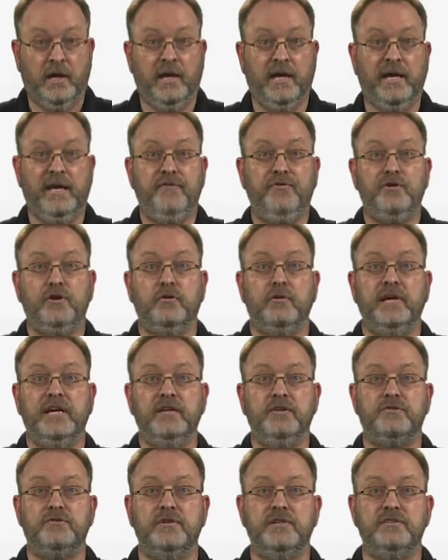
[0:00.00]
If you're
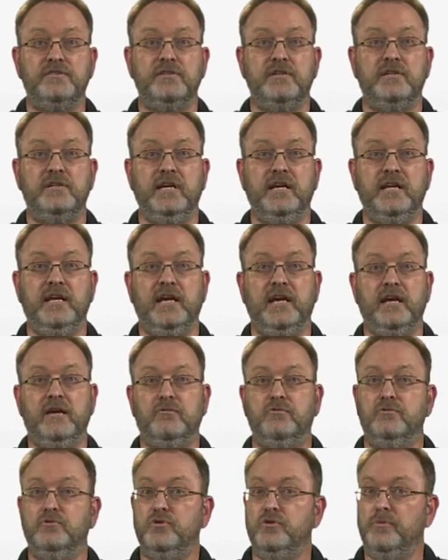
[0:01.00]
interested in a
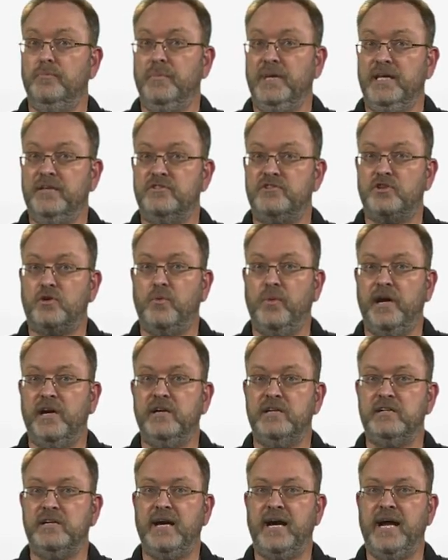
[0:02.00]
root mean
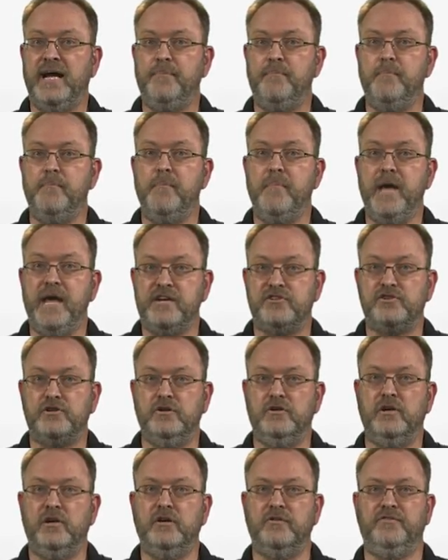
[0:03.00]
square type
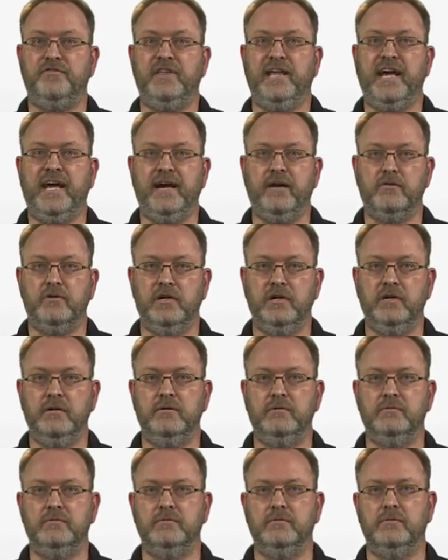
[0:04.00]
measure of the error,